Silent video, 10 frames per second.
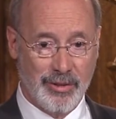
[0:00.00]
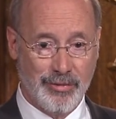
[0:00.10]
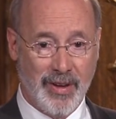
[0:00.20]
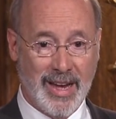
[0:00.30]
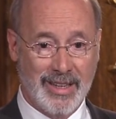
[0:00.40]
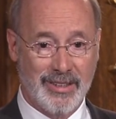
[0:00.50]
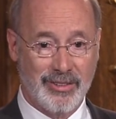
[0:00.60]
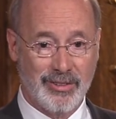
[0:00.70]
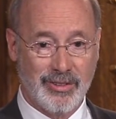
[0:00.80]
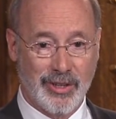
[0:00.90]
the
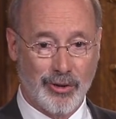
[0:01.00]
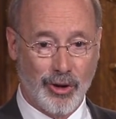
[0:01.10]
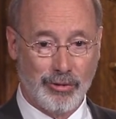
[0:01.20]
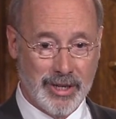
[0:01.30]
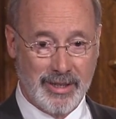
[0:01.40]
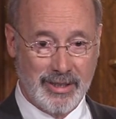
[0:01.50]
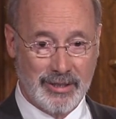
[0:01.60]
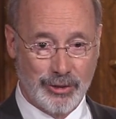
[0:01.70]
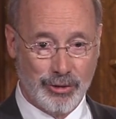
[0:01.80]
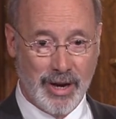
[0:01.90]
filings that are already
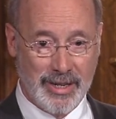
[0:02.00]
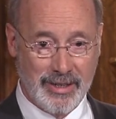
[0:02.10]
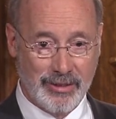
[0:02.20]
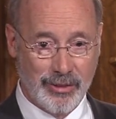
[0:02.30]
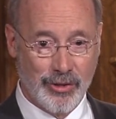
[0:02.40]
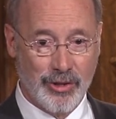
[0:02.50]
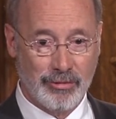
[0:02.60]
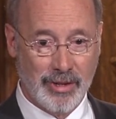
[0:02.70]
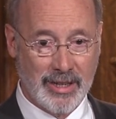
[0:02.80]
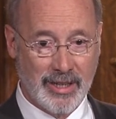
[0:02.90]
enshrined in
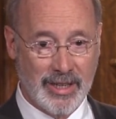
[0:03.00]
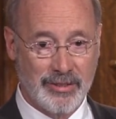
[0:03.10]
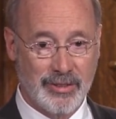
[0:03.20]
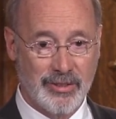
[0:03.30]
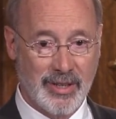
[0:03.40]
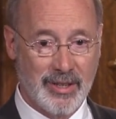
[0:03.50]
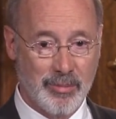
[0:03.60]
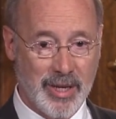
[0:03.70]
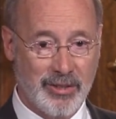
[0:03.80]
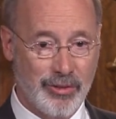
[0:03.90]
current regulations and
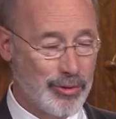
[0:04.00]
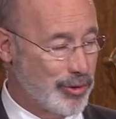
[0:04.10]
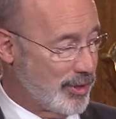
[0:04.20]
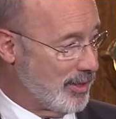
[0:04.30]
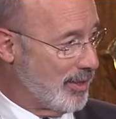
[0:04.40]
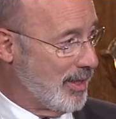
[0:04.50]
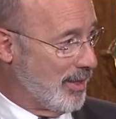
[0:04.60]
to make sure that,